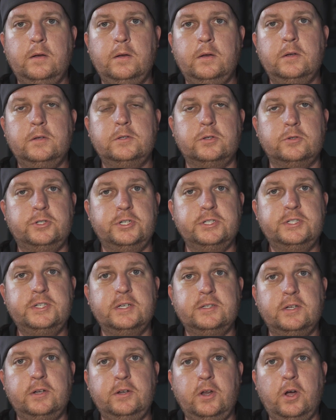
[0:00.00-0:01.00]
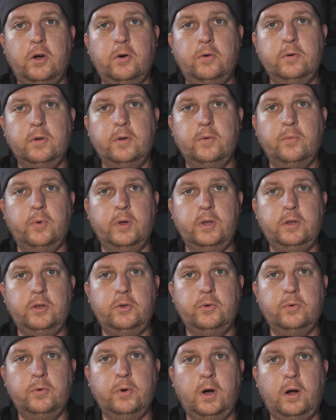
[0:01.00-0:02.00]
So just as a note, when
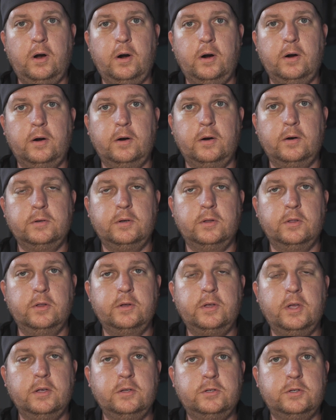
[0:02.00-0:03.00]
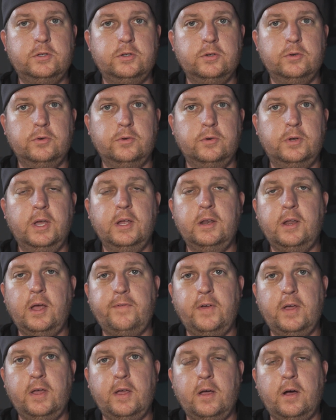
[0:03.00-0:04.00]
you are looking to get
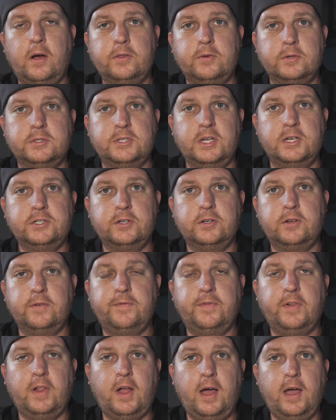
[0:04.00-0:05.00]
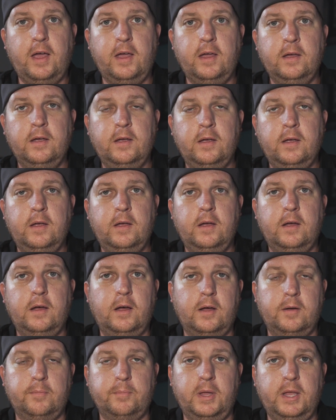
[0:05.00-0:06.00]
FAA authorization to fly
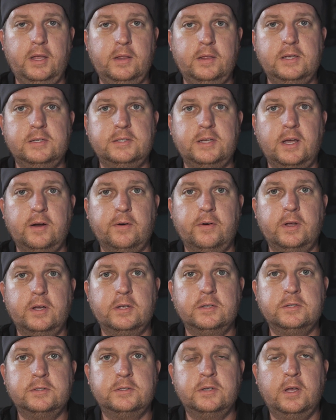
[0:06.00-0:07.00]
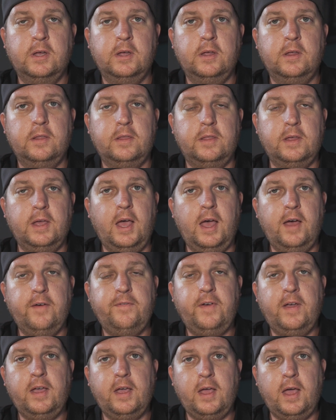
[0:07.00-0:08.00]
in these areas, the
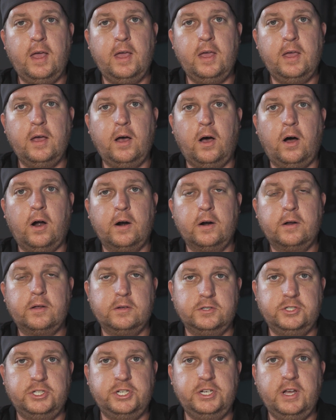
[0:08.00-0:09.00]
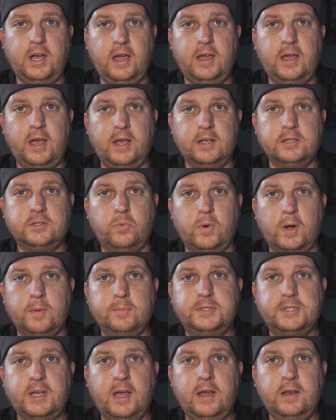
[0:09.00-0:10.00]
FAA ArcGIS
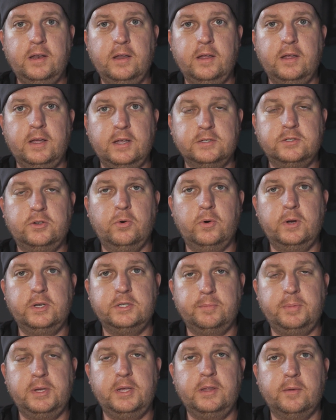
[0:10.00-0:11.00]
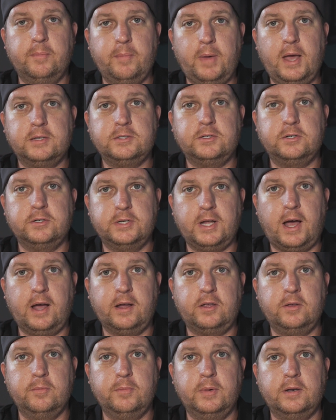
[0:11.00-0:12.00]
website is going to be the master
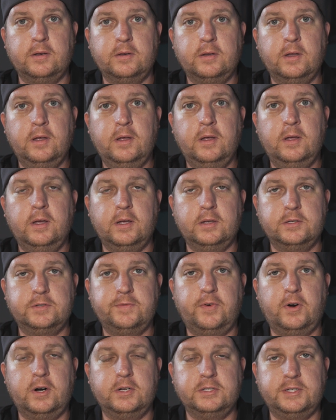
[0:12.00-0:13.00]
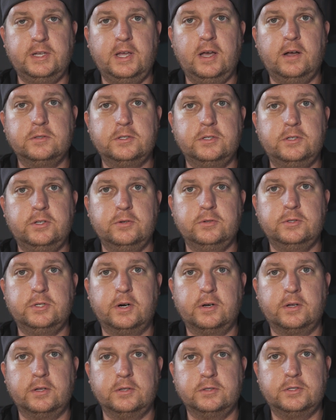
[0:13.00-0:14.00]
document as far as the altitudes are
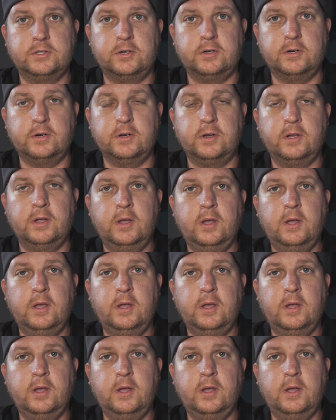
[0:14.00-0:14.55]
concerned.